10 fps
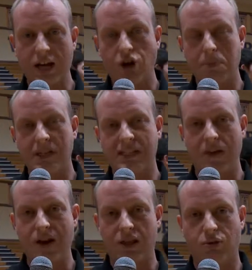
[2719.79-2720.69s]
They drop to
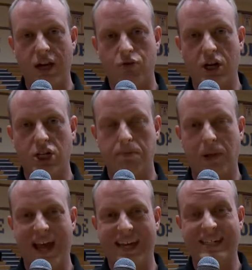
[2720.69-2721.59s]
7 and 3 in region
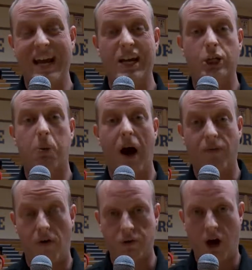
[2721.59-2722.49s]
play and 10 and
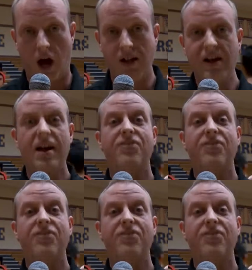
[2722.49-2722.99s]
12 overall.